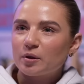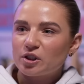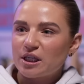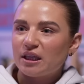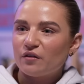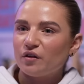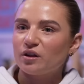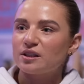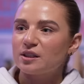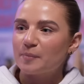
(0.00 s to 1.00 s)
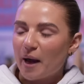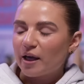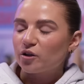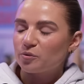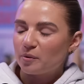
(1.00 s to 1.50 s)
are saying they feel
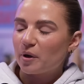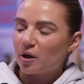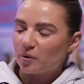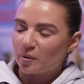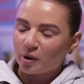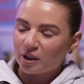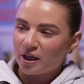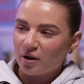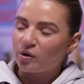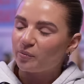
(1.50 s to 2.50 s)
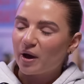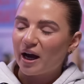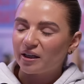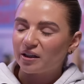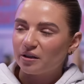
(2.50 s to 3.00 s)
inspired to be better with their money now, and
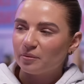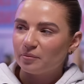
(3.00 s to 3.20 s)
I agree.